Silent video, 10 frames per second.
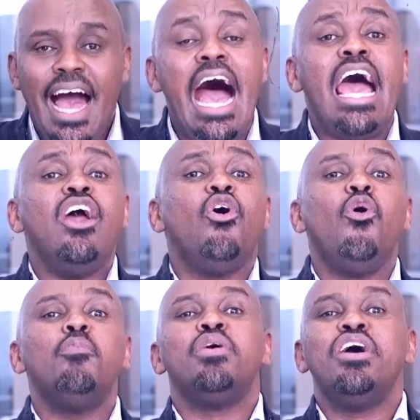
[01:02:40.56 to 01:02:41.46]
I
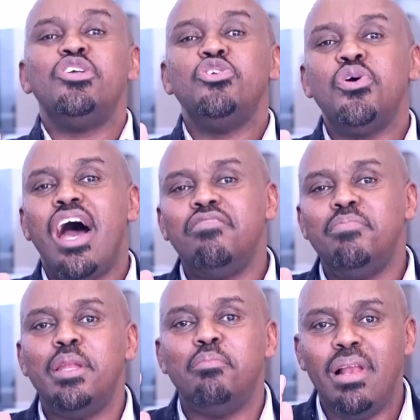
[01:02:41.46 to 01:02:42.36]
hope you
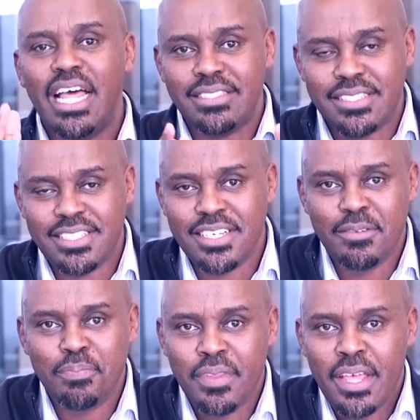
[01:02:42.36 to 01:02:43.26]
have been blessed.
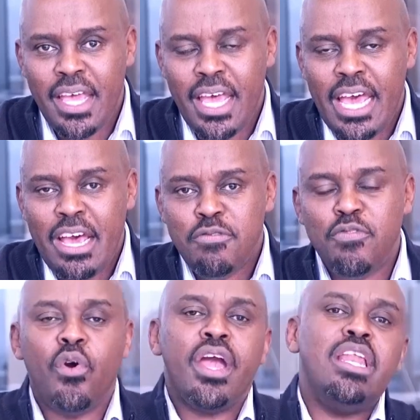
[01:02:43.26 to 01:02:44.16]

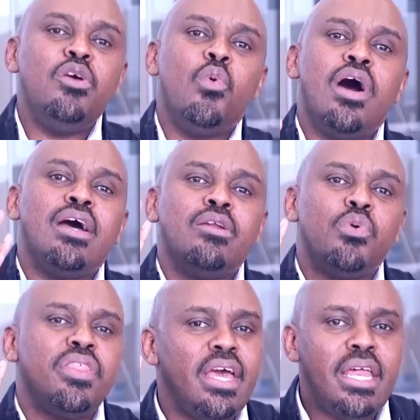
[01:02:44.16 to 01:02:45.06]
For anyone
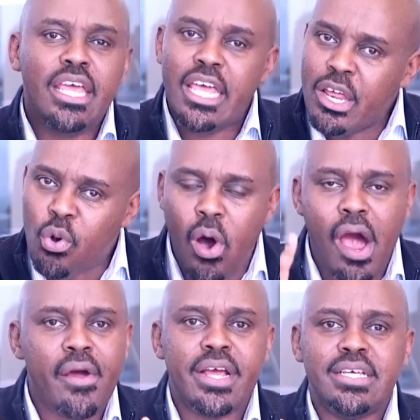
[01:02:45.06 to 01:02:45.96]
with any
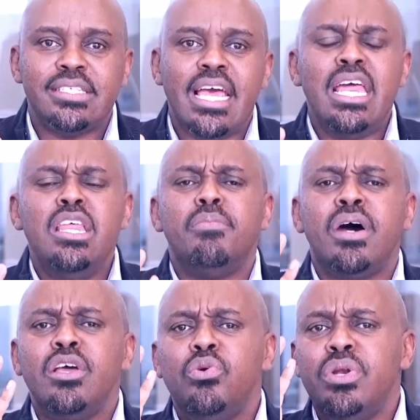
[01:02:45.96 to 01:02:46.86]
inquiries,
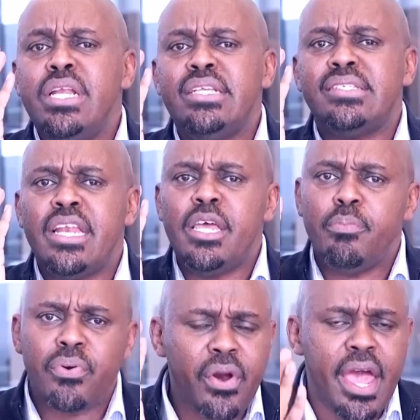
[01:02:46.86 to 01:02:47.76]
anybody who needs any
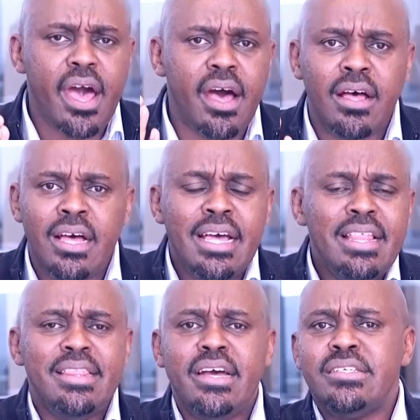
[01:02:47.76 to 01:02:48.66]
prayer,
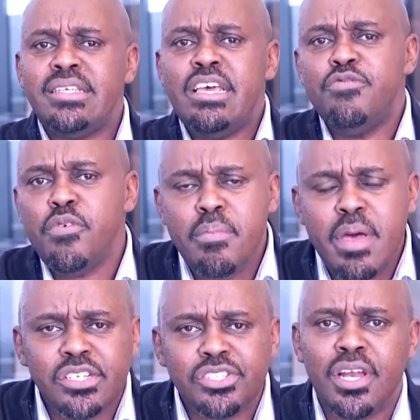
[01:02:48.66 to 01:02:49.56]
there is
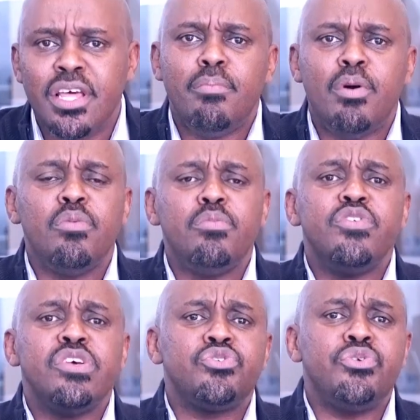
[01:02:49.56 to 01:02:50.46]
information at the bottom
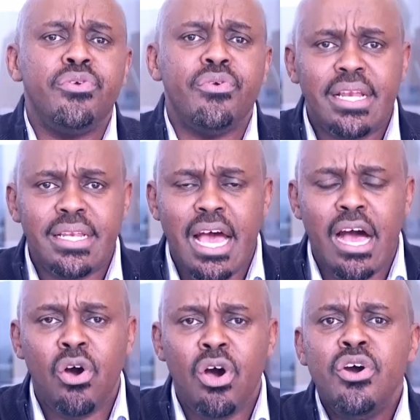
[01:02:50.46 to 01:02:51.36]
of the screen right
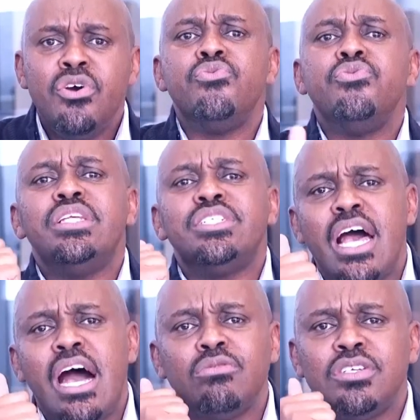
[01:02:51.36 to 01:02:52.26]
now. Reach
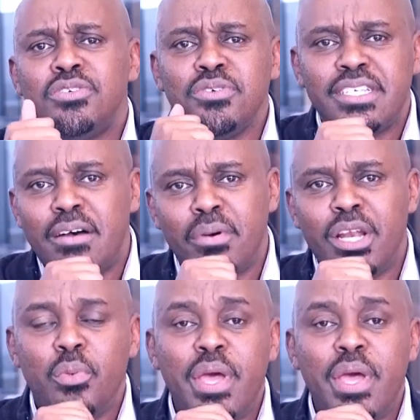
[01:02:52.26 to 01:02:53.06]
out to somebody.